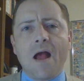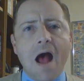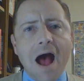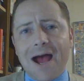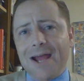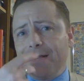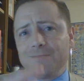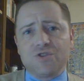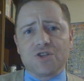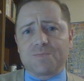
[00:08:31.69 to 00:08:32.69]
I
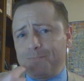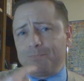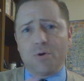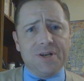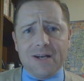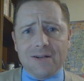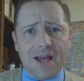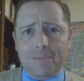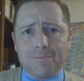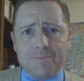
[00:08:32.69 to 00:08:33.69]
just put it in like
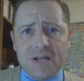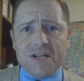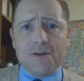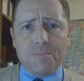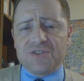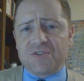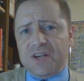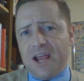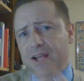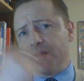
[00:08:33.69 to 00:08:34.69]
I'm eating a piece of
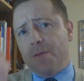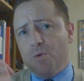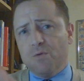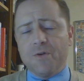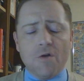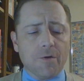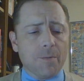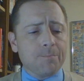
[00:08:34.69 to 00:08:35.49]
cake and then move it over.